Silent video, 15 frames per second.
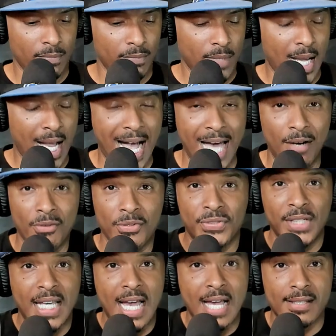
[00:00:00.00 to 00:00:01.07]
I don't
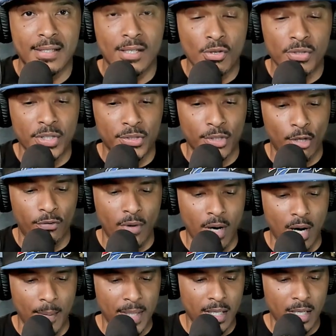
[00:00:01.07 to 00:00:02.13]
see us losing so far.
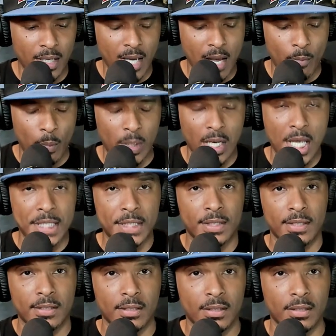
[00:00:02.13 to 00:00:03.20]
I mean, yeah, we lost
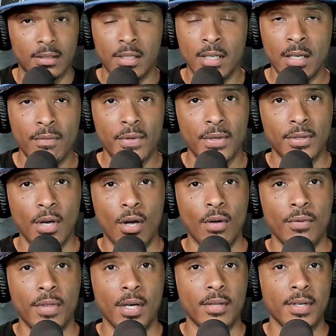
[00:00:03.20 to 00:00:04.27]

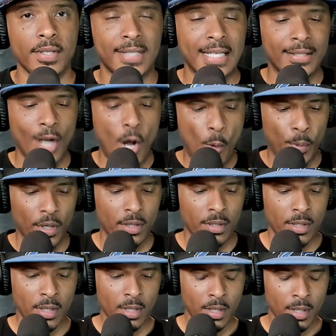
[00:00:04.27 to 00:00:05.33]
the season opener.
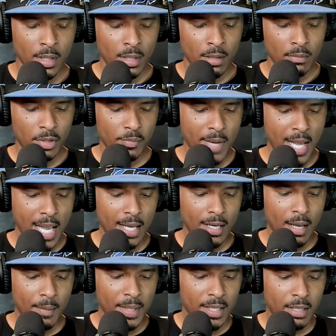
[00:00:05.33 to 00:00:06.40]
But, man,
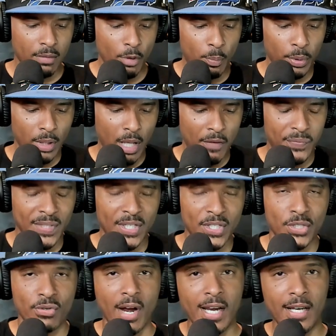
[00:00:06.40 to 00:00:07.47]
I mean, can we pull off six
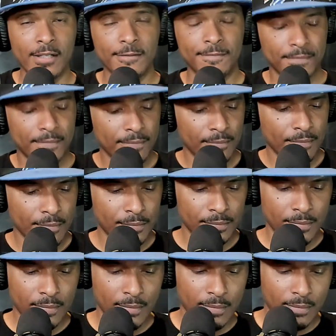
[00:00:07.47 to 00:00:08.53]
straight?
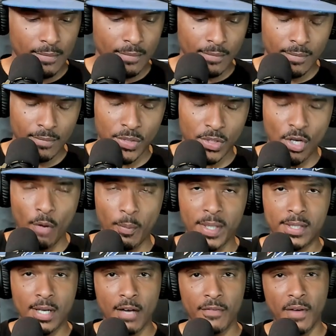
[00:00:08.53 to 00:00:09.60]
It's going to be
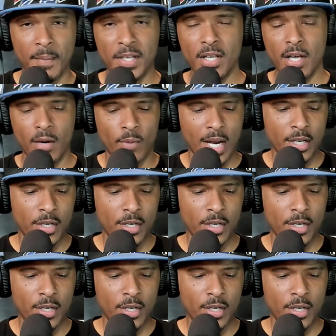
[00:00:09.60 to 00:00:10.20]
tough. I mean, yeah, right, you